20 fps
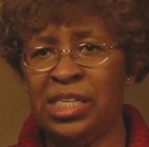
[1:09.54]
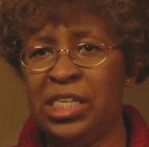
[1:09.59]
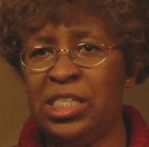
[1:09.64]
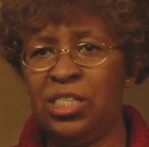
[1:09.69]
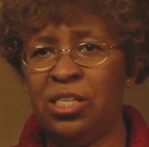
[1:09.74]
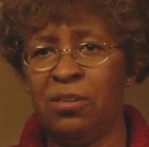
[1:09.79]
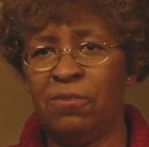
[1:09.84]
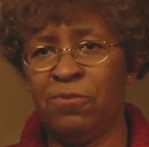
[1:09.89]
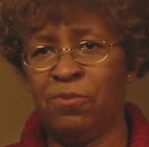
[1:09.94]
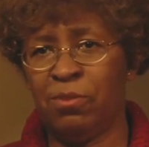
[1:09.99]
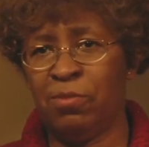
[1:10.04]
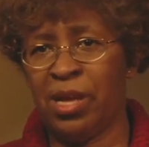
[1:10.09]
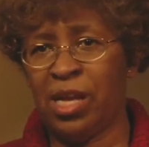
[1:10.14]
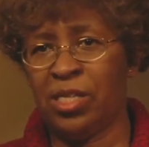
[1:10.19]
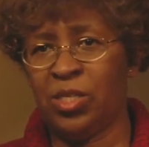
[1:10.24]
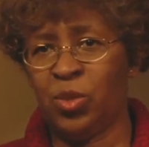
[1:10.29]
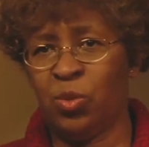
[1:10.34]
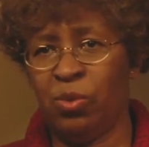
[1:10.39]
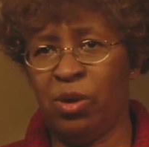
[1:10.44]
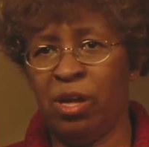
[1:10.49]
teaching for
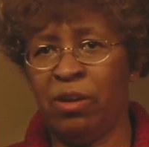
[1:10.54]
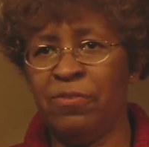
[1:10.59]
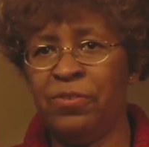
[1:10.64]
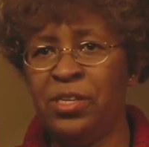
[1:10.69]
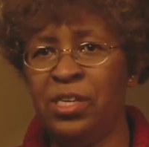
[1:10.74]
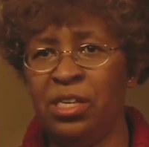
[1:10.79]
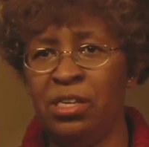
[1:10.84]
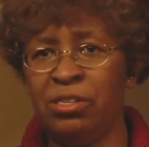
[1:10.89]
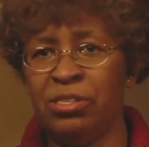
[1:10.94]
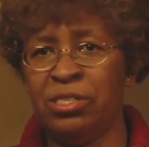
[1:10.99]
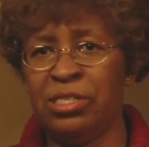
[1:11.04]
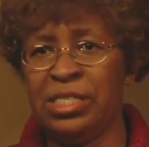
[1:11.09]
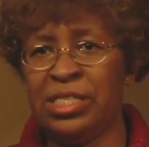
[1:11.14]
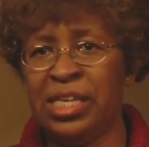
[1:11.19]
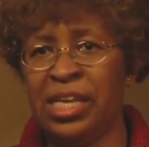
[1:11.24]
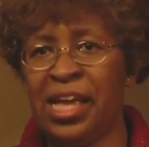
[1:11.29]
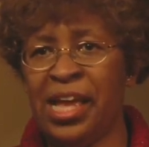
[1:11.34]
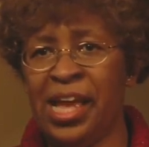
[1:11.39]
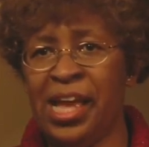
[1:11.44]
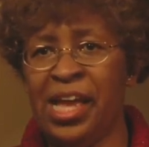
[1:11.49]
about 12
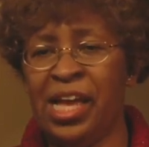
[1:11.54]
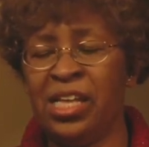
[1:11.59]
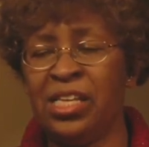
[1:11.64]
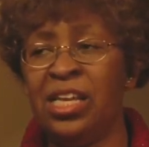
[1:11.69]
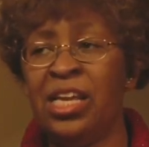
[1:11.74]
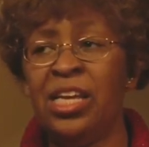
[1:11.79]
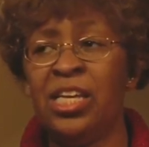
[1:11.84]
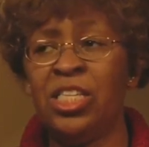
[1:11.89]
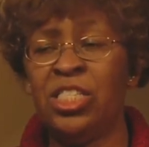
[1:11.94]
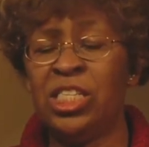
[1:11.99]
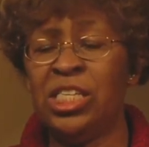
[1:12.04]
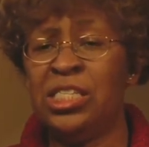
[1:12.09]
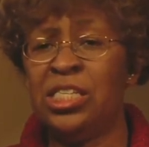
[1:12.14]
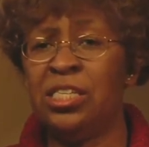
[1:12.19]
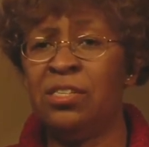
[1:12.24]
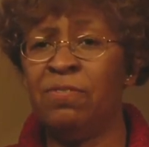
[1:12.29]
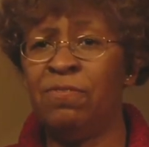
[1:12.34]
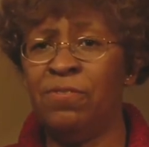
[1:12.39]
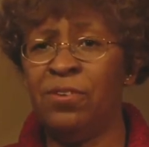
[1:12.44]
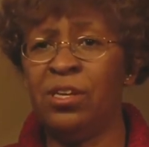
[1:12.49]
years and she
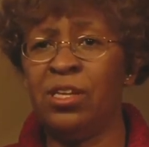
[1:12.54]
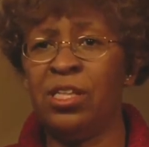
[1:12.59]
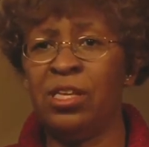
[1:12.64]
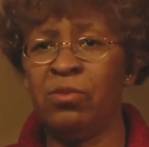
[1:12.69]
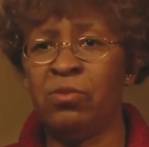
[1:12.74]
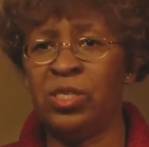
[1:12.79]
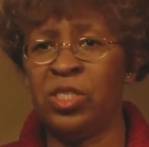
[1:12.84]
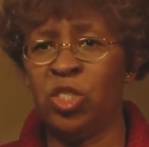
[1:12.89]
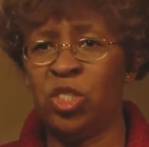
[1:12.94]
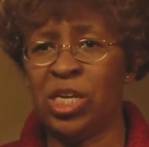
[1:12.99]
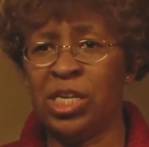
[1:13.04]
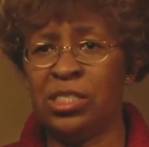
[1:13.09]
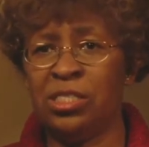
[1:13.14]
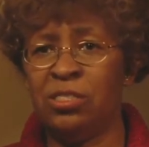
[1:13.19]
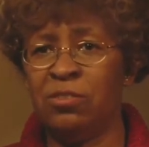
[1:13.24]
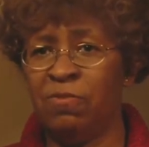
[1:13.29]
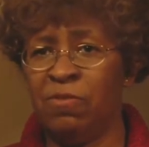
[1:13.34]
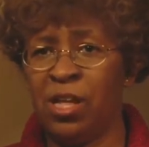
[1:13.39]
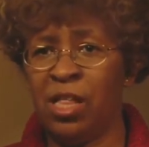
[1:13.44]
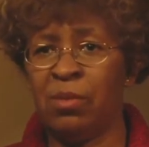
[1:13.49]
didn't feel it was
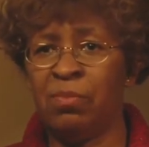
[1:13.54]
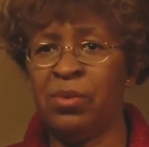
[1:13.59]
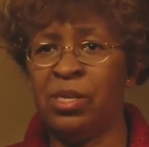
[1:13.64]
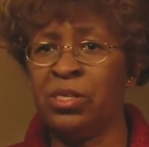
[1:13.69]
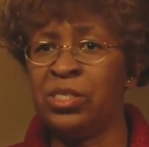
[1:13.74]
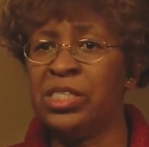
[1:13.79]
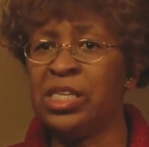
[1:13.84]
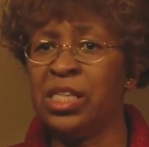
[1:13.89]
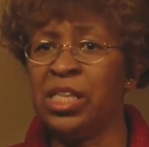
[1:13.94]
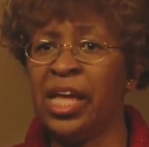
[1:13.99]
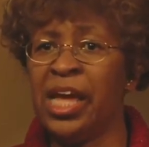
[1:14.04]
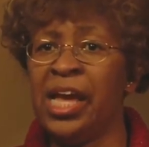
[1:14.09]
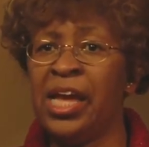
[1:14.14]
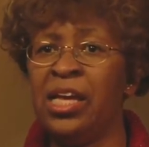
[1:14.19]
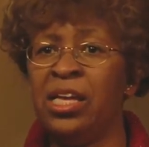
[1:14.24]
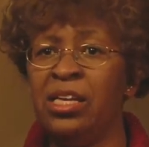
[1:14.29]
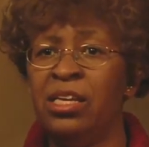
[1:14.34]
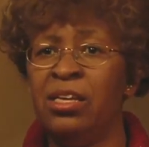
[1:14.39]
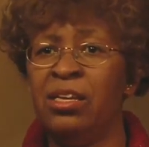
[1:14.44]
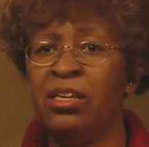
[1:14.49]
just developmental
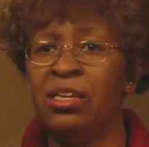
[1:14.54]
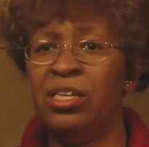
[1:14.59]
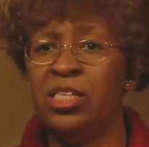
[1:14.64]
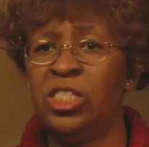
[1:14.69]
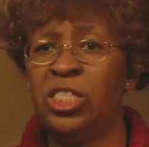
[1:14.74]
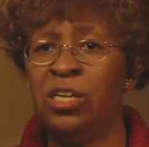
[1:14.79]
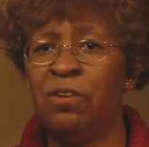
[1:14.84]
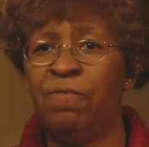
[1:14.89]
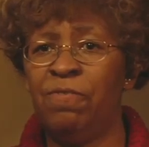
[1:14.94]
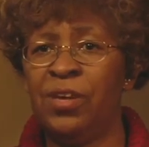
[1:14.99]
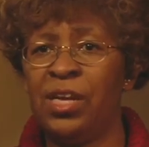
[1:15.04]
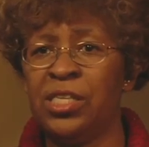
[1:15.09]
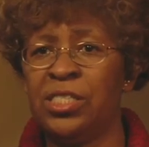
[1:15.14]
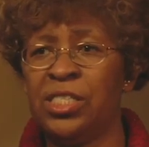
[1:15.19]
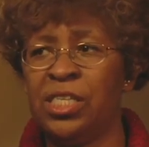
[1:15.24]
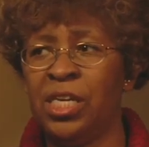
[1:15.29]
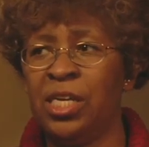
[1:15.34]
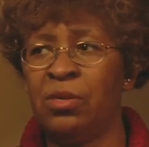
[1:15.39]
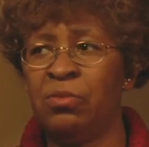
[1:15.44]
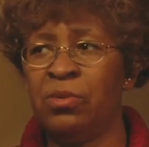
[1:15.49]
delay. She
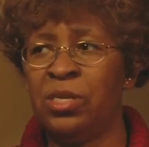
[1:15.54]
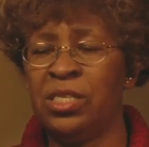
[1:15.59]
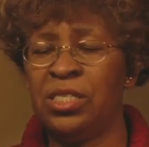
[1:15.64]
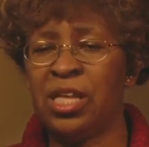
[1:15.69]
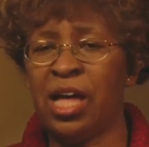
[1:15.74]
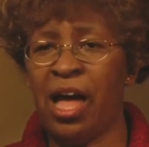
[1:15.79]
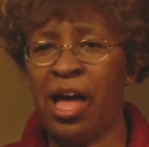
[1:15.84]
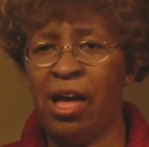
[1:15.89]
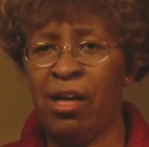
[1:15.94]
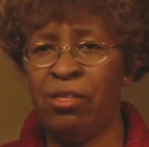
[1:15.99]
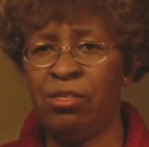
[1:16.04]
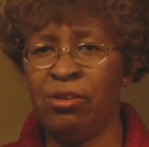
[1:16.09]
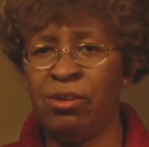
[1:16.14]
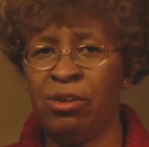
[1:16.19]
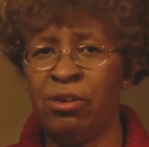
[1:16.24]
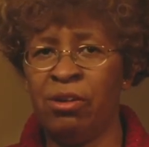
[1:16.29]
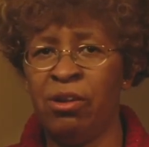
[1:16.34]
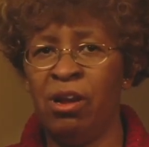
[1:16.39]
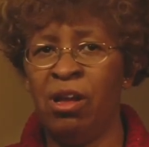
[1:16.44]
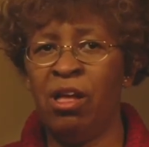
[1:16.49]
felt it was
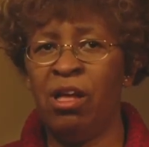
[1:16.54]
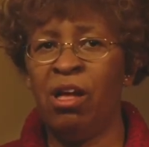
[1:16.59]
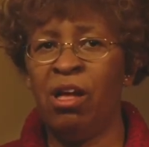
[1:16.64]
either